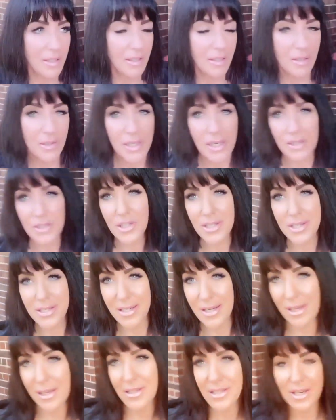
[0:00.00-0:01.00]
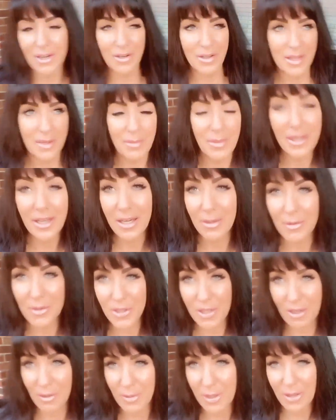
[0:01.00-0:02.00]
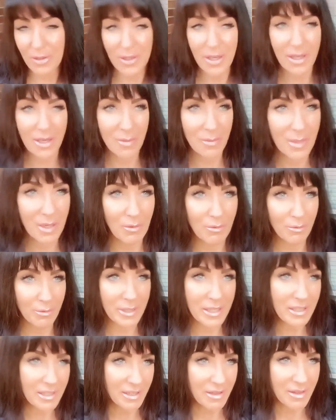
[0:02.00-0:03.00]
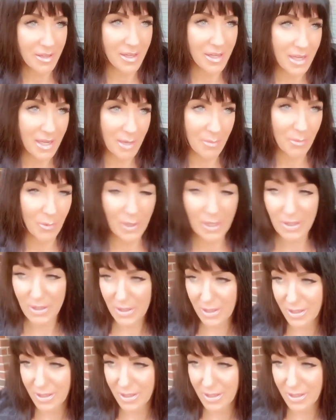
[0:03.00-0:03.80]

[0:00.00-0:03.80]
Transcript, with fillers: Okay, I'll just stand here and then my neighbors are gonna be looking at me really thinking I'm weird.